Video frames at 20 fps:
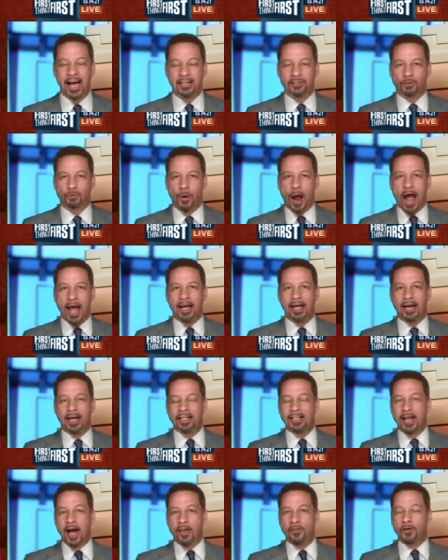That's Ooh. right,
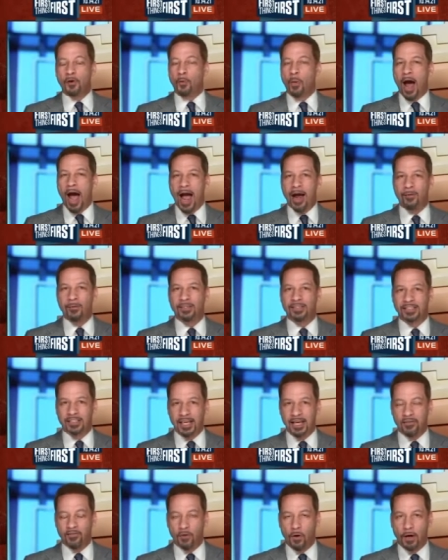another wide
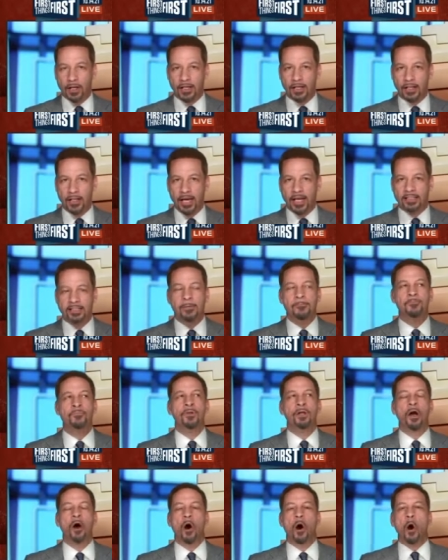receiver on the list.
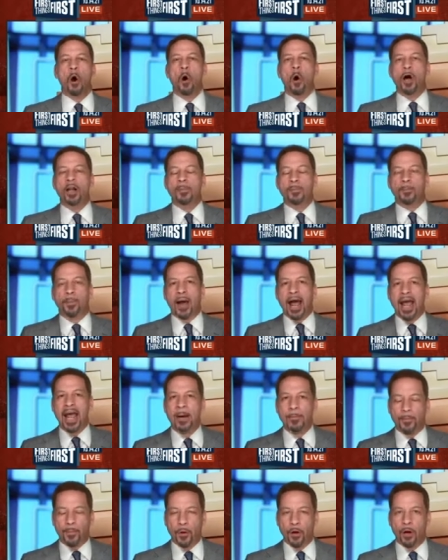On
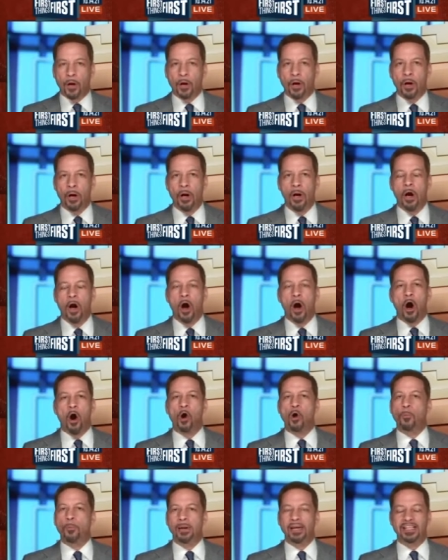paper,
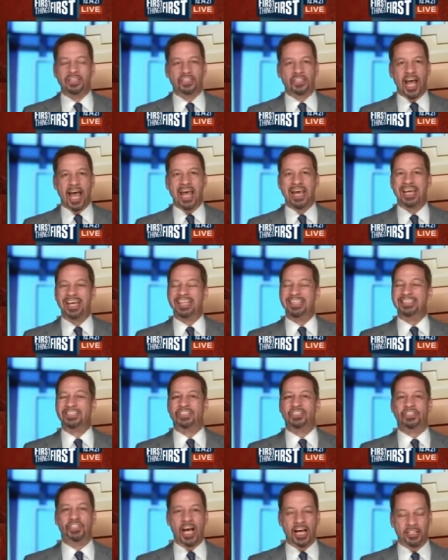OBJ
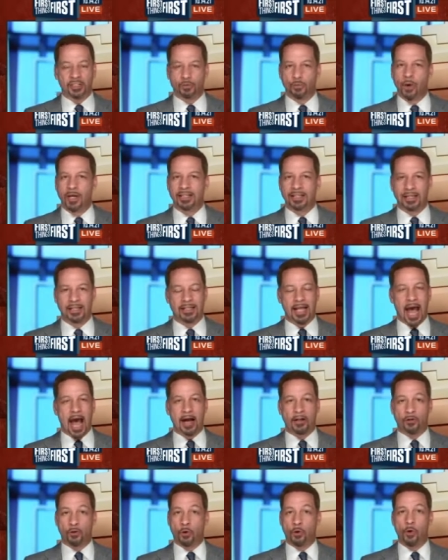is just what the
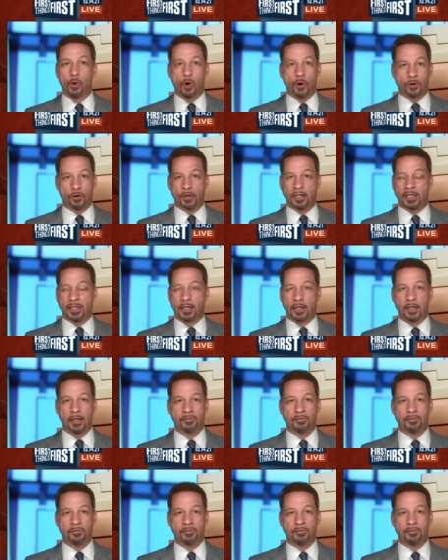doctor ordered in